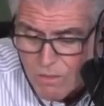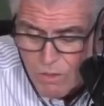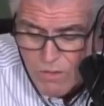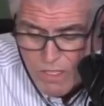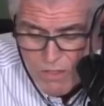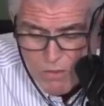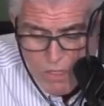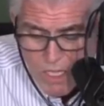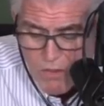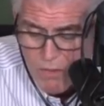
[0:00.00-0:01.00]
movies,
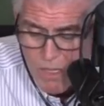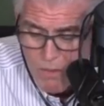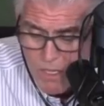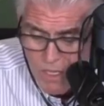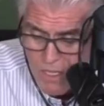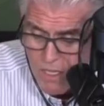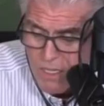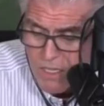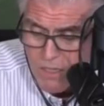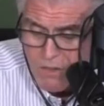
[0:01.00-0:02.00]
whatever it may be.
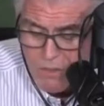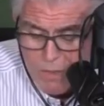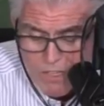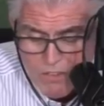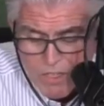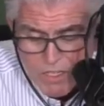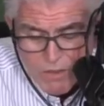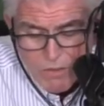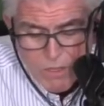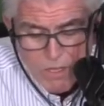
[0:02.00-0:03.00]
You know, it's based
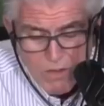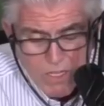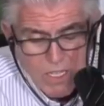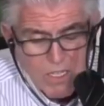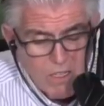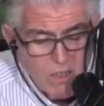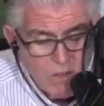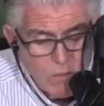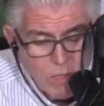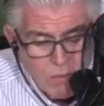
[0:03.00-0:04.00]
on whether or not
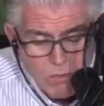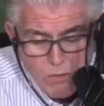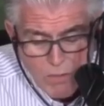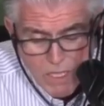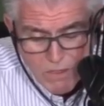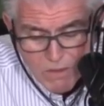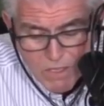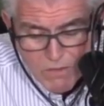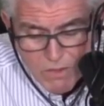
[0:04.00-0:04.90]
you people respond to it.